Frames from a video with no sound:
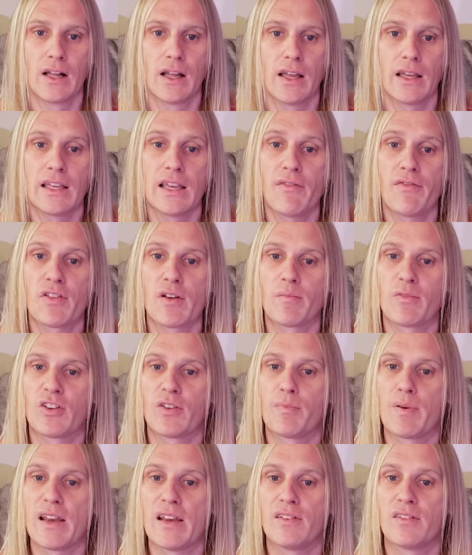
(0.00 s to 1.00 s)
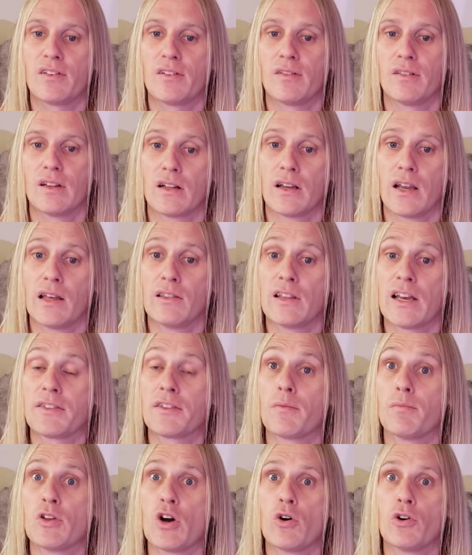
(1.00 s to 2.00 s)
Give them space and let
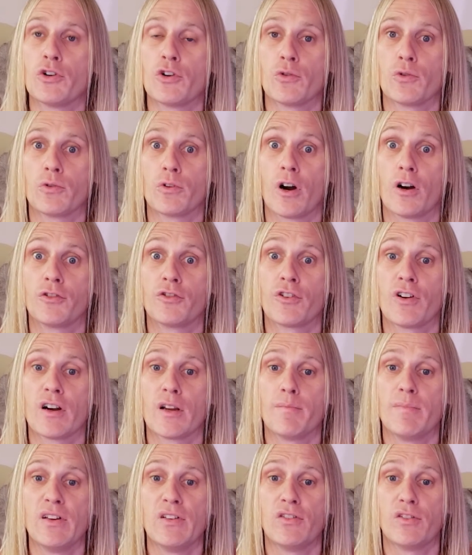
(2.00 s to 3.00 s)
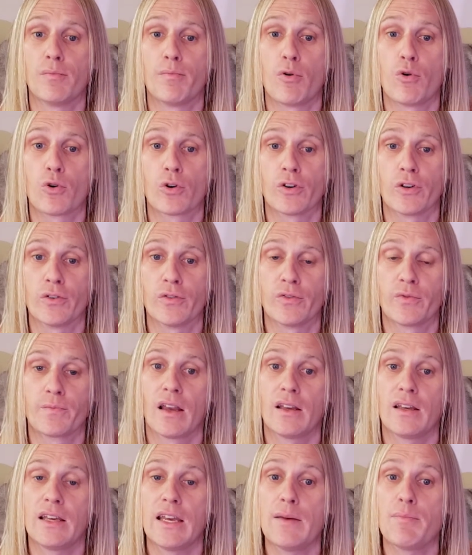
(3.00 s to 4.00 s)
them know you are trying to be supportive.
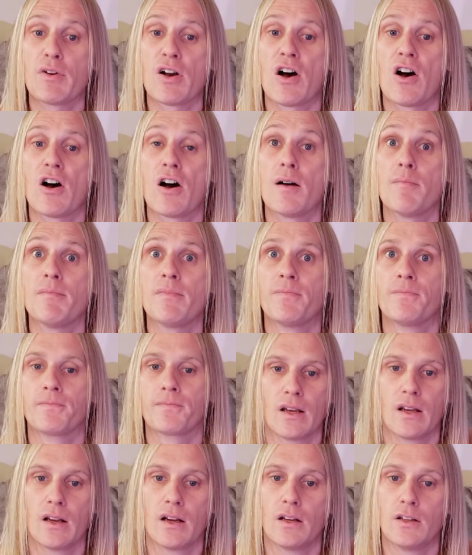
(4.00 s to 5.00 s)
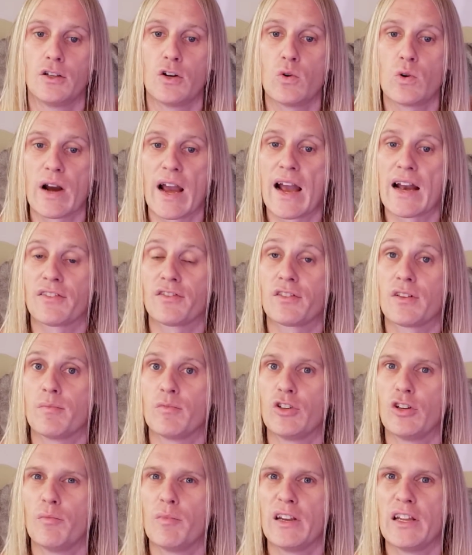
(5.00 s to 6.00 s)
Keep calm. Don't ask them
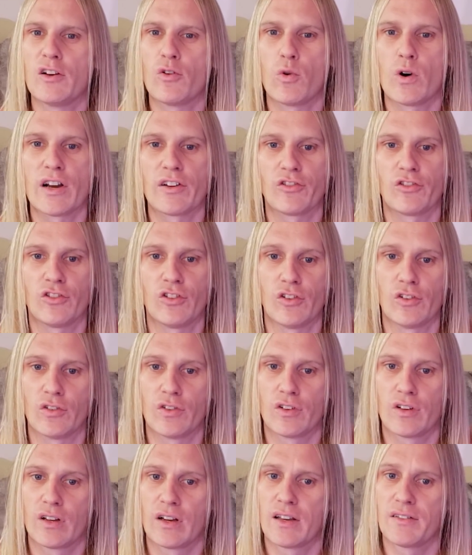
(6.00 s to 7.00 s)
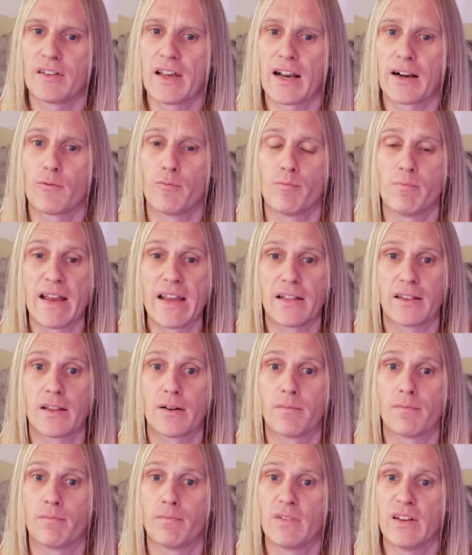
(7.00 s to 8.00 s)
too many questions because that will make
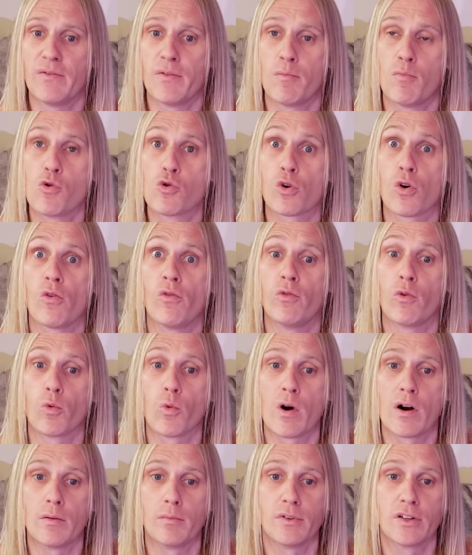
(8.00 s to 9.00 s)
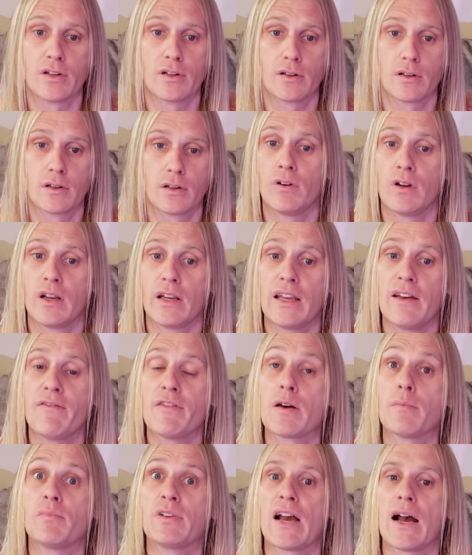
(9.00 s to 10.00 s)
them even more overwhelmed. Give
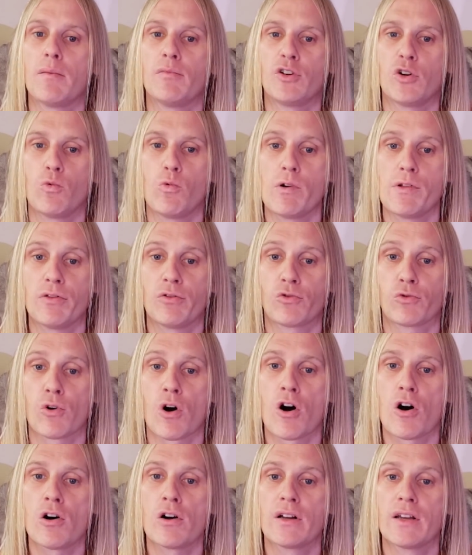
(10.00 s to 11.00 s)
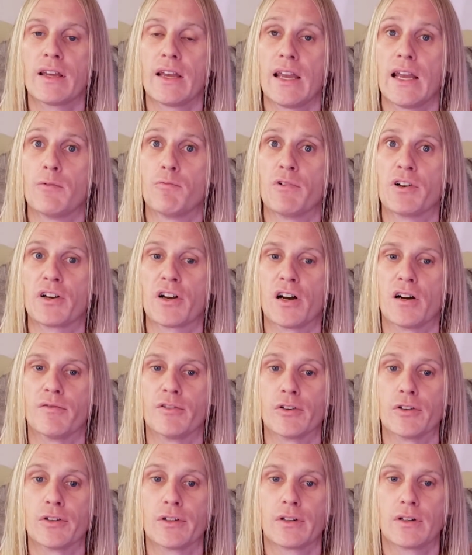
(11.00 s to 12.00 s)
them time to withdraw and
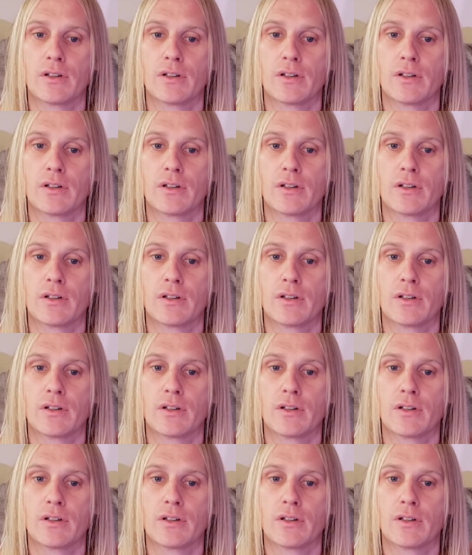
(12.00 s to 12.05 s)
recover.